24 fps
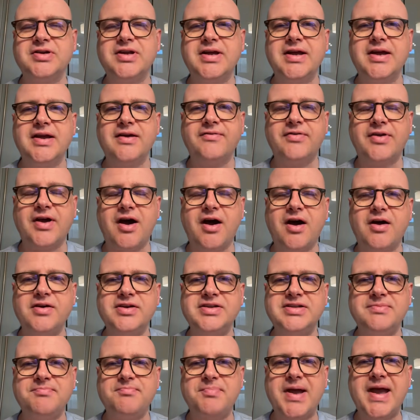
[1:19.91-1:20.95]
If the heart
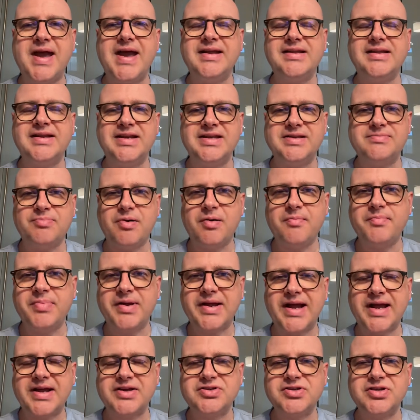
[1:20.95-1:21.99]
is impaired in its
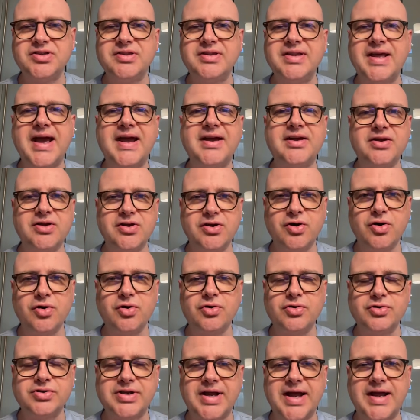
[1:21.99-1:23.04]
pumping action, that can
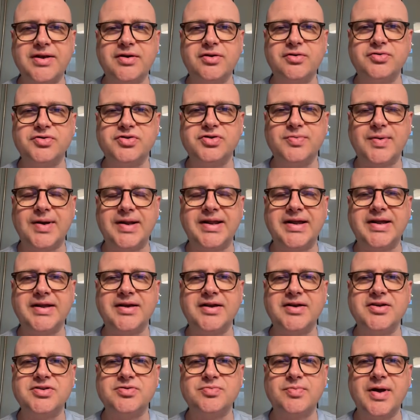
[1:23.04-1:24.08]
cause ankle swelling
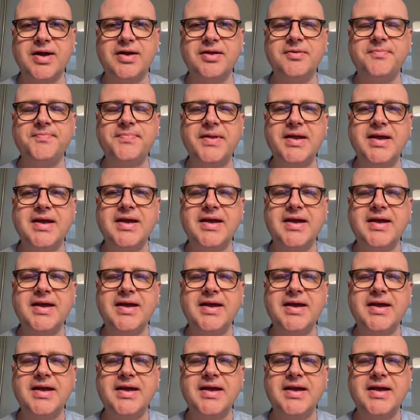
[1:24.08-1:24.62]
as well.